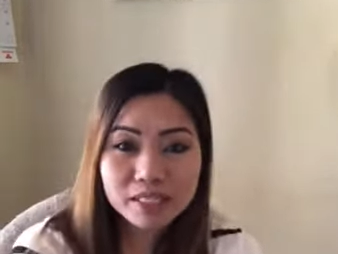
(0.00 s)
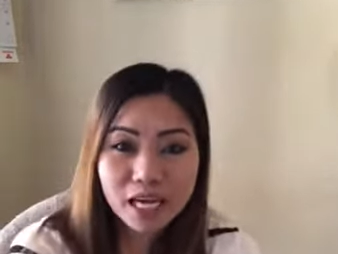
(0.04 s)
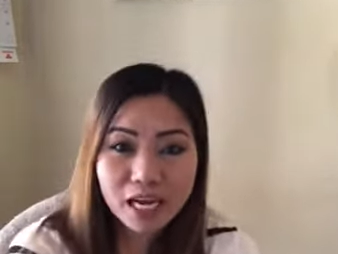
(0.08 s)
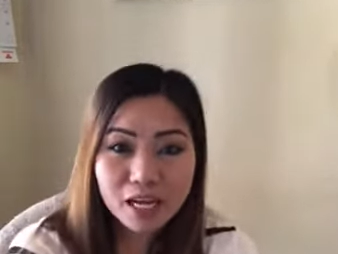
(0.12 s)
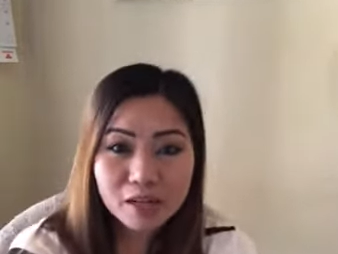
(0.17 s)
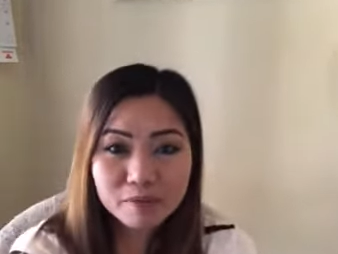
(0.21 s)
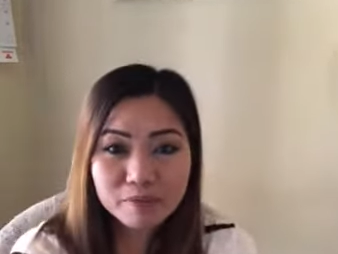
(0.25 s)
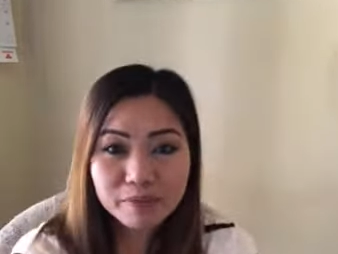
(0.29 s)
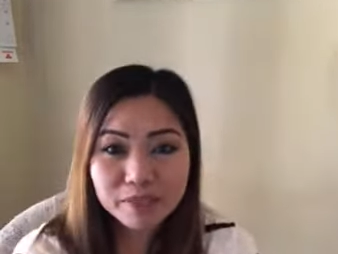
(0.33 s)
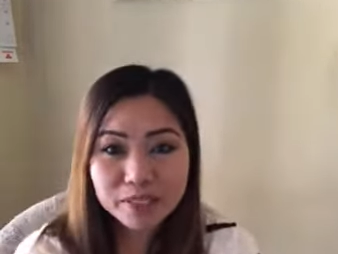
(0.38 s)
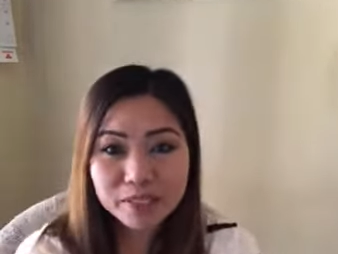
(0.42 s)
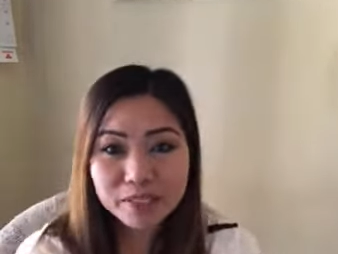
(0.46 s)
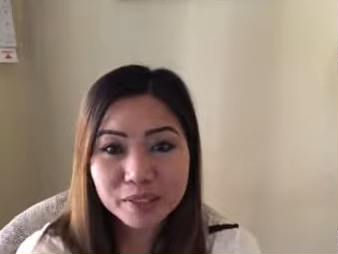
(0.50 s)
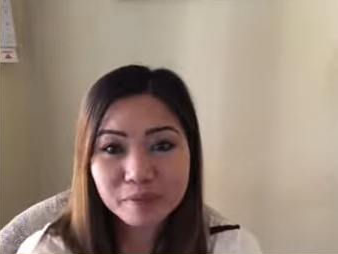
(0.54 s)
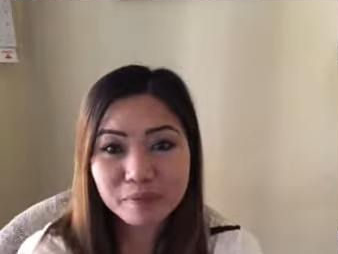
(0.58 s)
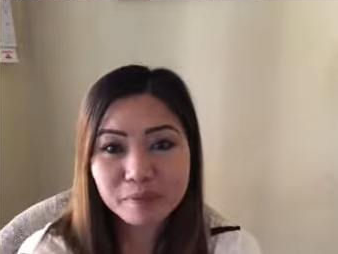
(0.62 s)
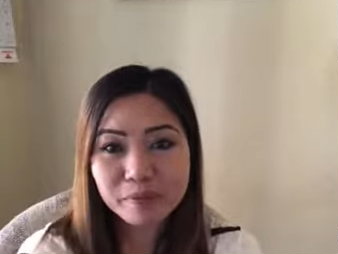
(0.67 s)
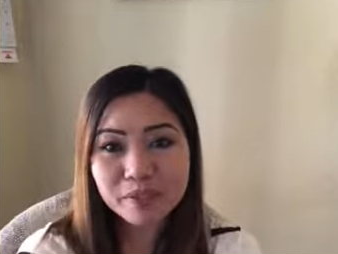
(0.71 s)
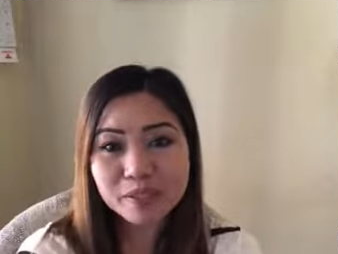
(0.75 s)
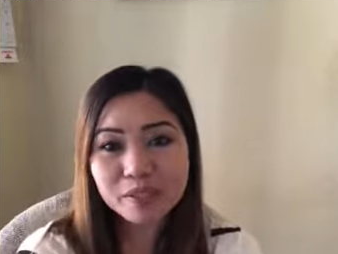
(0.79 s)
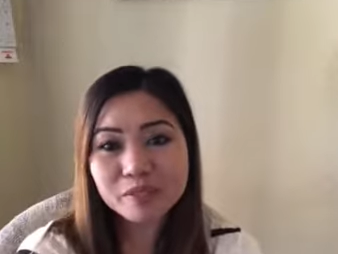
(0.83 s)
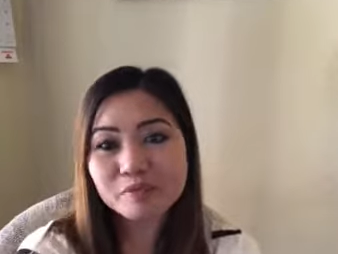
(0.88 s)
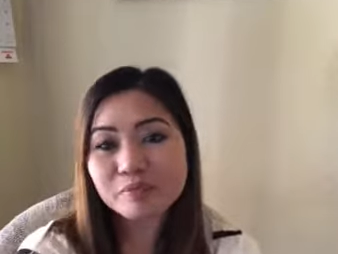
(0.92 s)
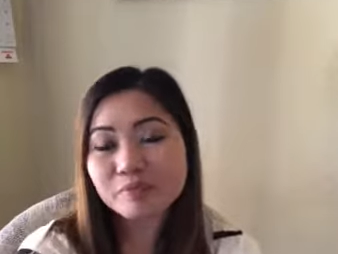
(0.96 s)
I'll be in the
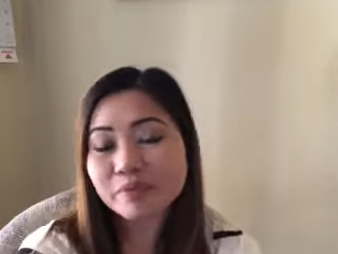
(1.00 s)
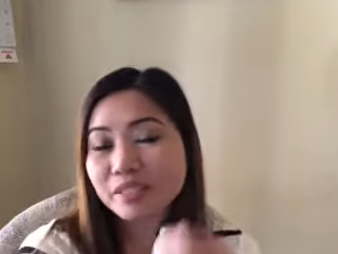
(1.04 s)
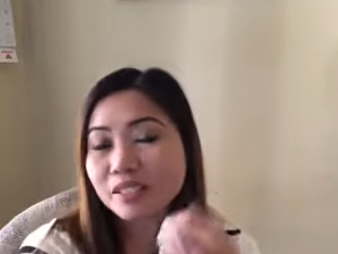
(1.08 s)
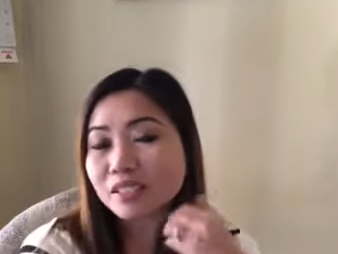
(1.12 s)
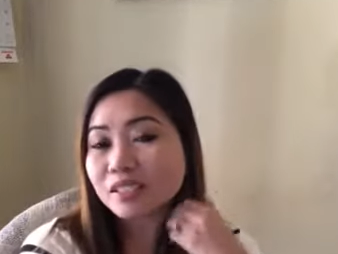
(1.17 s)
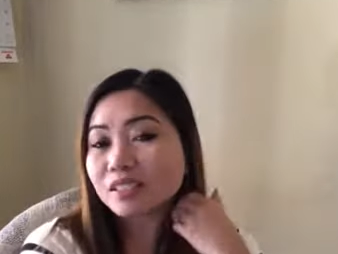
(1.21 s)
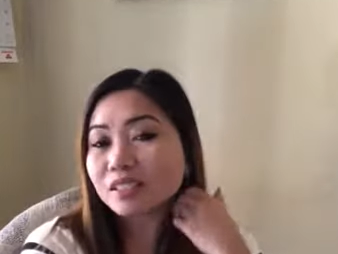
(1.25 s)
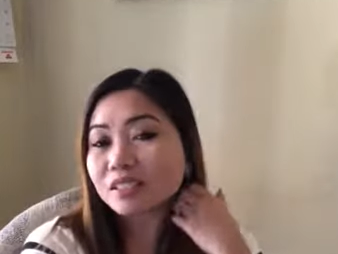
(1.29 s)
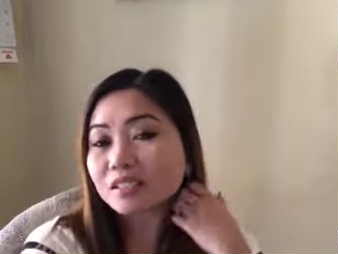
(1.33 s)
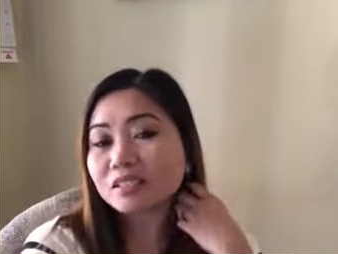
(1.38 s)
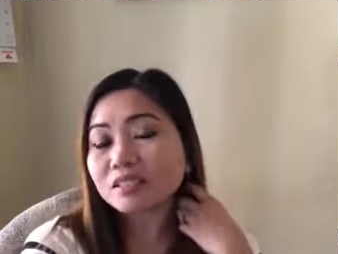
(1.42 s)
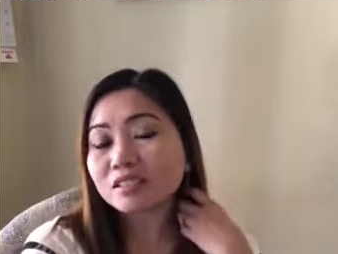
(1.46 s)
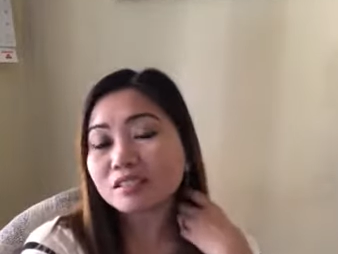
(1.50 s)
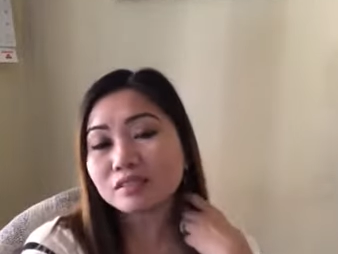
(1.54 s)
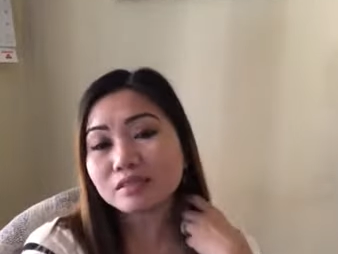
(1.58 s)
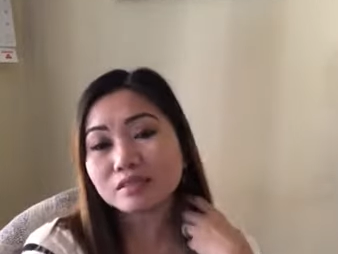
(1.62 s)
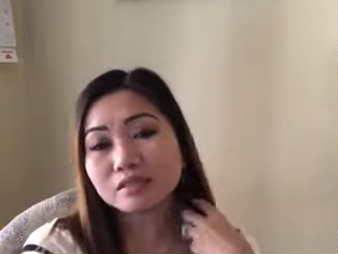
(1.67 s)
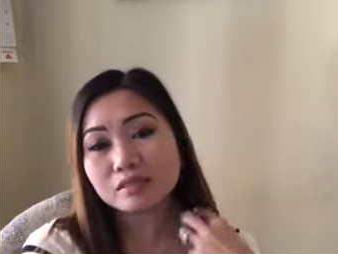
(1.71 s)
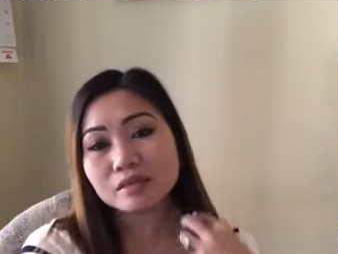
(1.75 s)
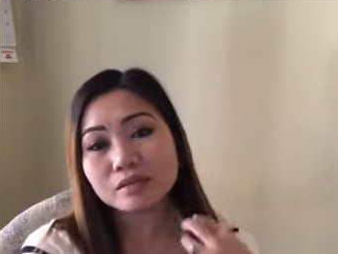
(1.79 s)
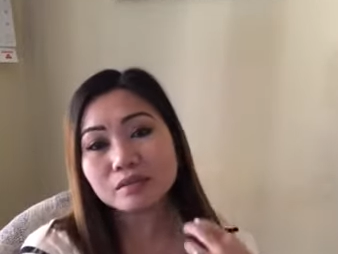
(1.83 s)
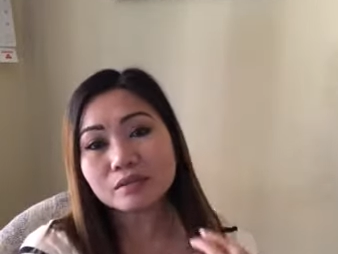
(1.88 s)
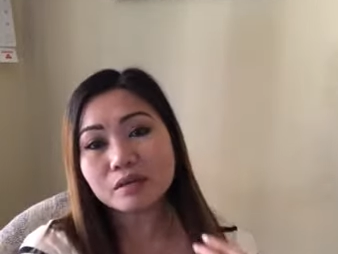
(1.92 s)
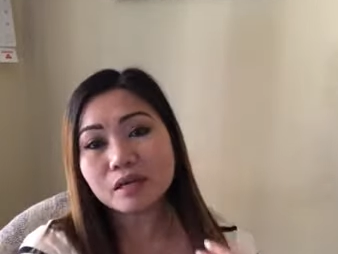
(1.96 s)
Philippines, you
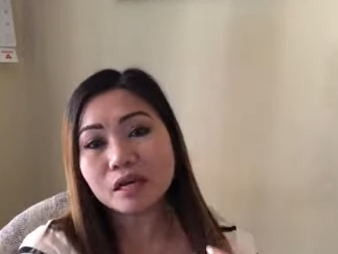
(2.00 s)
know.